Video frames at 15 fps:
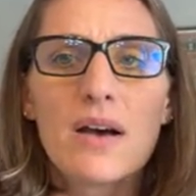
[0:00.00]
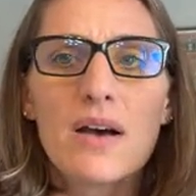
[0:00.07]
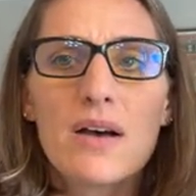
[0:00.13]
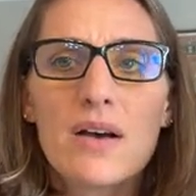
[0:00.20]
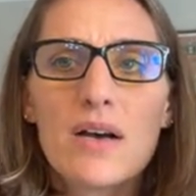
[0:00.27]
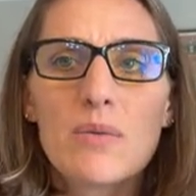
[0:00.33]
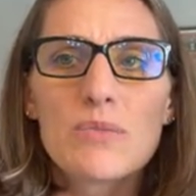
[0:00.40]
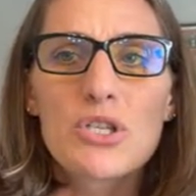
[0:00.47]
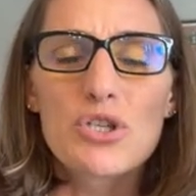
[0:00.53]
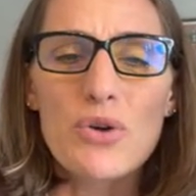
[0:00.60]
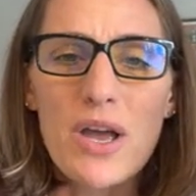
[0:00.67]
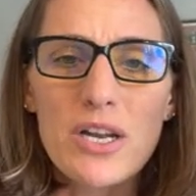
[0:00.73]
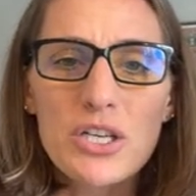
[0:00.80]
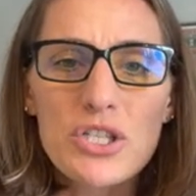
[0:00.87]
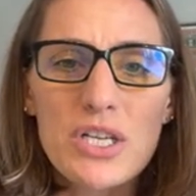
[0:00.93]
um,
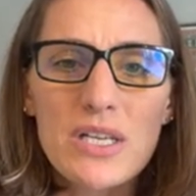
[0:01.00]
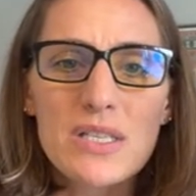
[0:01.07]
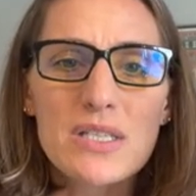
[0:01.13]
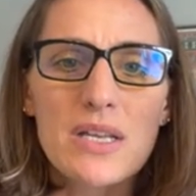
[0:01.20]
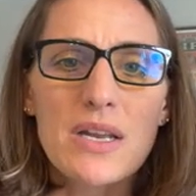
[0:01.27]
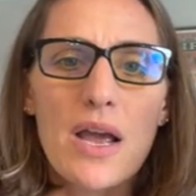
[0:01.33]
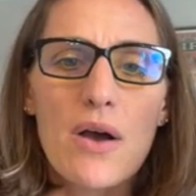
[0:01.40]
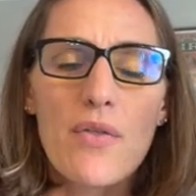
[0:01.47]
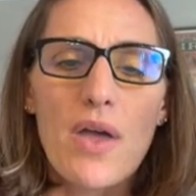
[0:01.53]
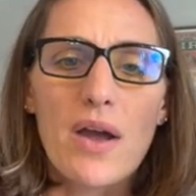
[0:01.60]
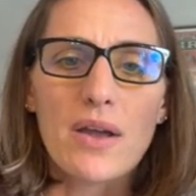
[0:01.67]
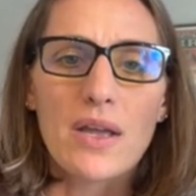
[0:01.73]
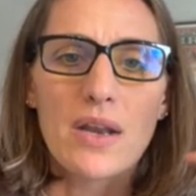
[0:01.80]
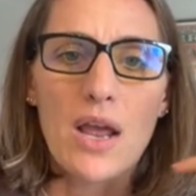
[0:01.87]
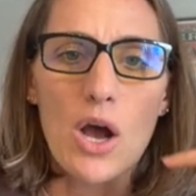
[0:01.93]
strategies and how
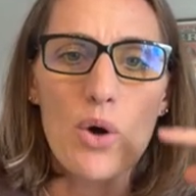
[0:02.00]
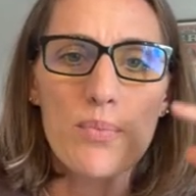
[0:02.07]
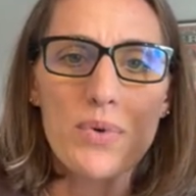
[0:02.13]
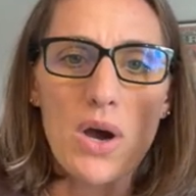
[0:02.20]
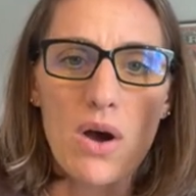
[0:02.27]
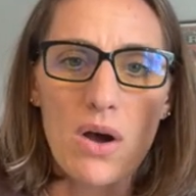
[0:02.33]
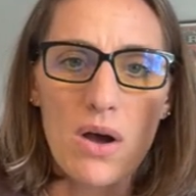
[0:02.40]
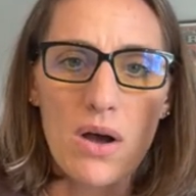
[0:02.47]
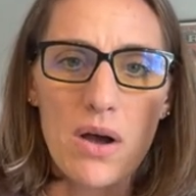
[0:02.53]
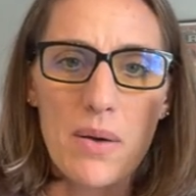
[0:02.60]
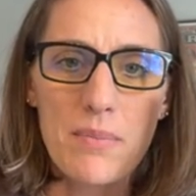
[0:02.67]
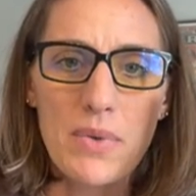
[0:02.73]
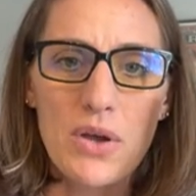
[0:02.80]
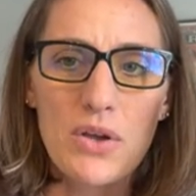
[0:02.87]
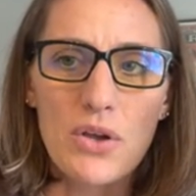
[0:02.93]
that can help
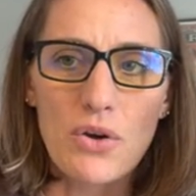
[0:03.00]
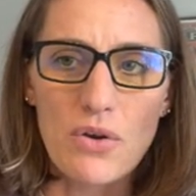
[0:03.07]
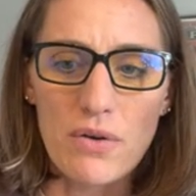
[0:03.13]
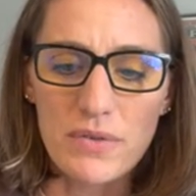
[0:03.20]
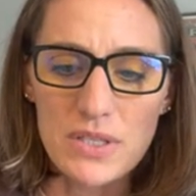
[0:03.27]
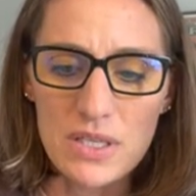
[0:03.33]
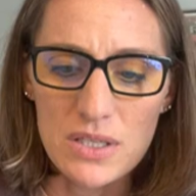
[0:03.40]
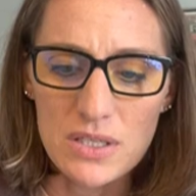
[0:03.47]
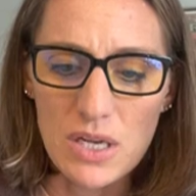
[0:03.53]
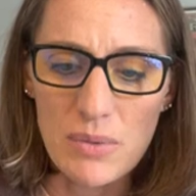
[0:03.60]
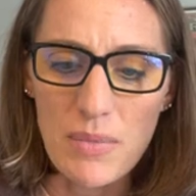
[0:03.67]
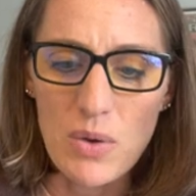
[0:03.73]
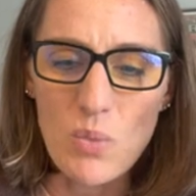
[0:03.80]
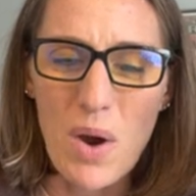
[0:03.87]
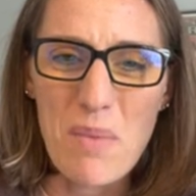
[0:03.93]
calm your nervous
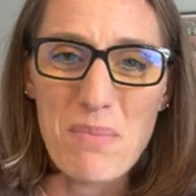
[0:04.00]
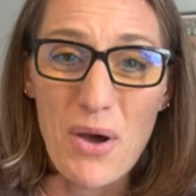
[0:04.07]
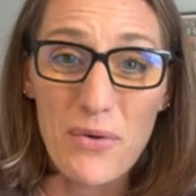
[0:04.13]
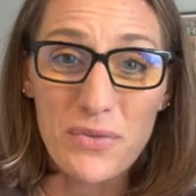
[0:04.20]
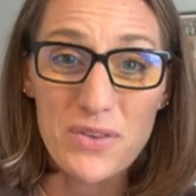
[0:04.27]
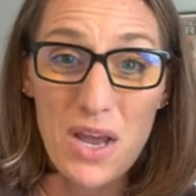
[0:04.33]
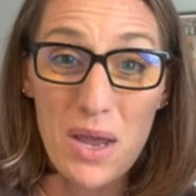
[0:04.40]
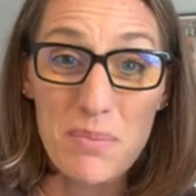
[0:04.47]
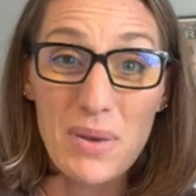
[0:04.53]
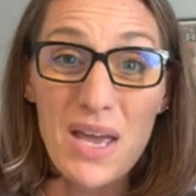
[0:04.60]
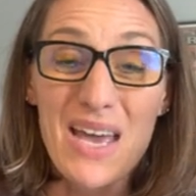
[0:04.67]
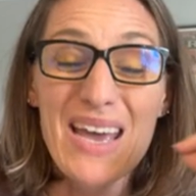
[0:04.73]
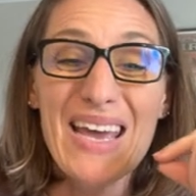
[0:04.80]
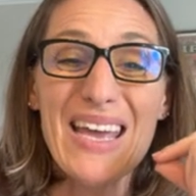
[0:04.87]
system and why mouth tape